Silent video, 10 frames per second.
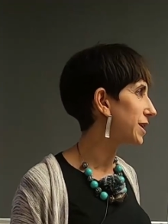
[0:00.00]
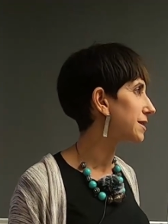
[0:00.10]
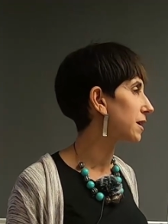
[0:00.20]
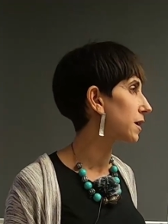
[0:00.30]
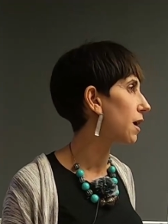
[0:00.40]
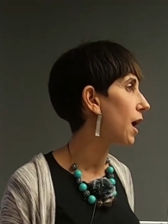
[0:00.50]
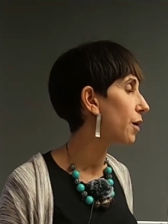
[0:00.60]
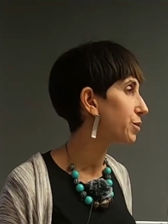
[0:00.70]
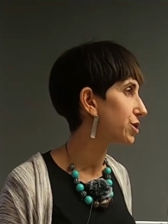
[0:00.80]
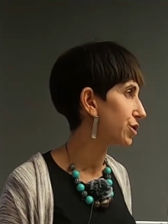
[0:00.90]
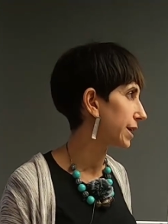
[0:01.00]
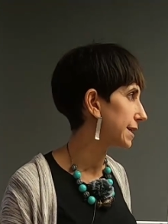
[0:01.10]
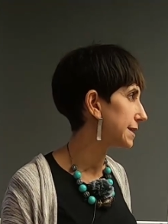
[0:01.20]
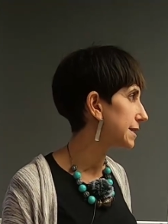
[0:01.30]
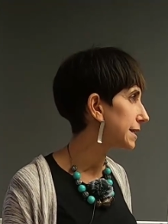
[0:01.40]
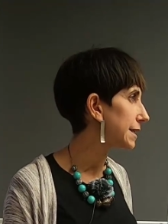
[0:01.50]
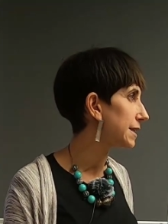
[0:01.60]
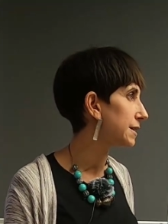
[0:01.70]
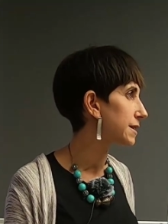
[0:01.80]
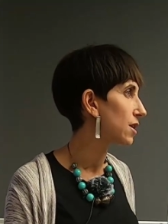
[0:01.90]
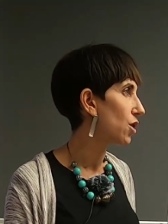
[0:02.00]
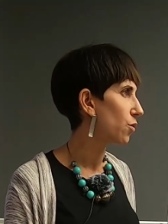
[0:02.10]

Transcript: He's accomplishing his deeds